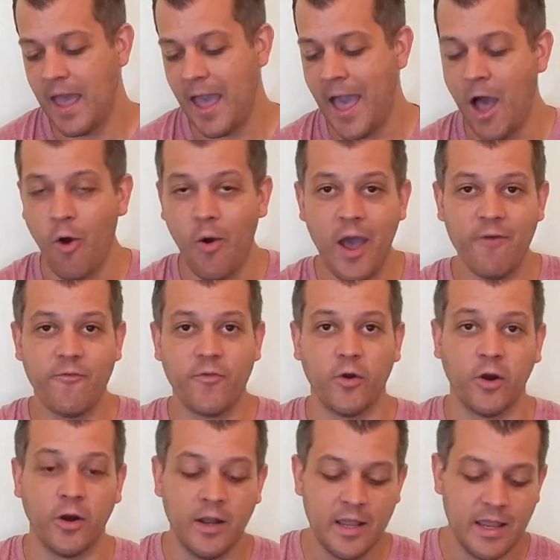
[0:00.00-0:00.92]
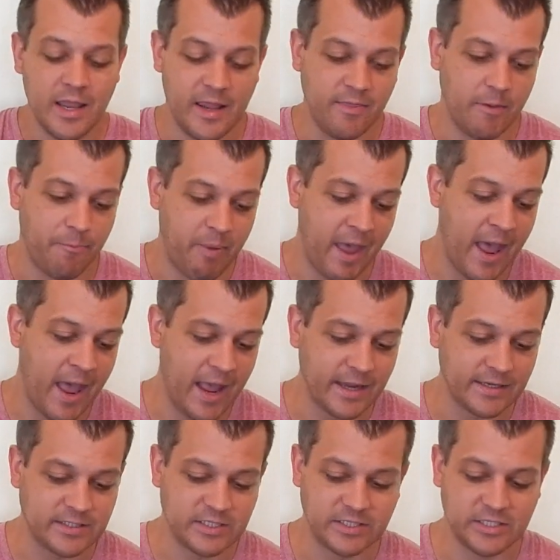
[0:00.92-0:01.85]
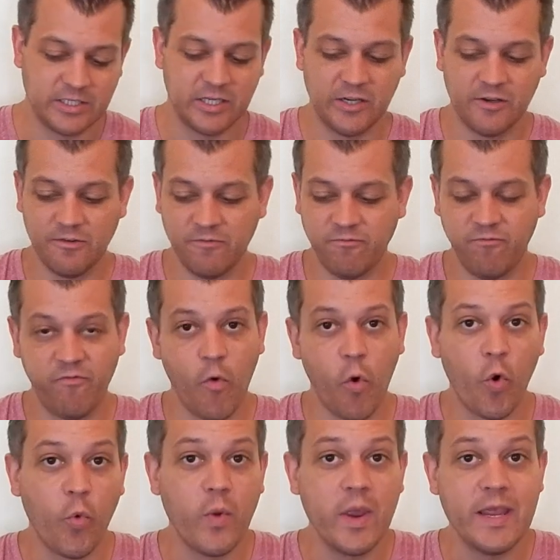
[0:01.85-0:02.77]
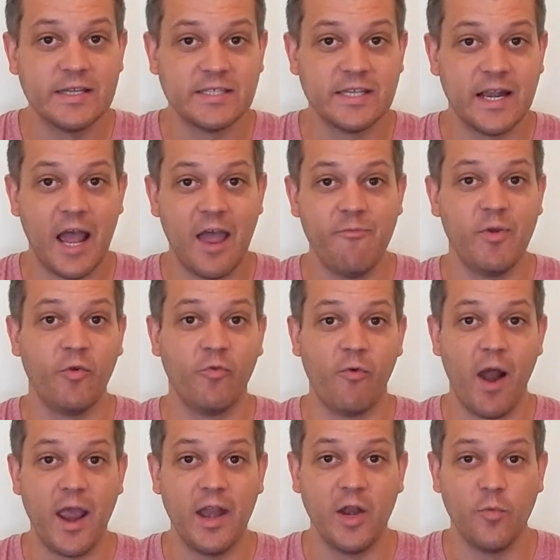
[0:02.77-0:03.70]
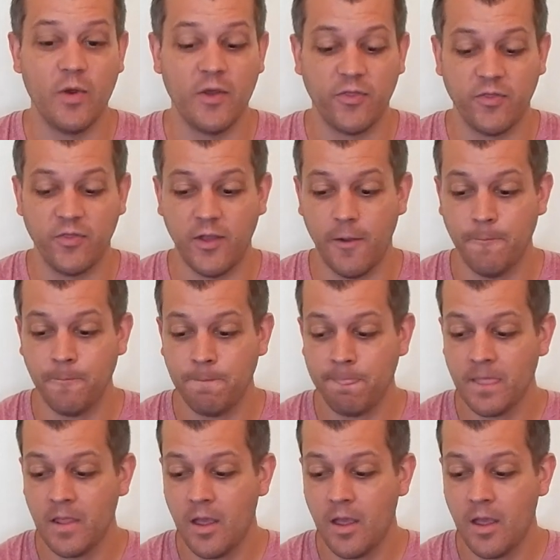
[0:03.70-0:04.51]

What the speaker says: However, in the past 4 weeks that I've been riding with them,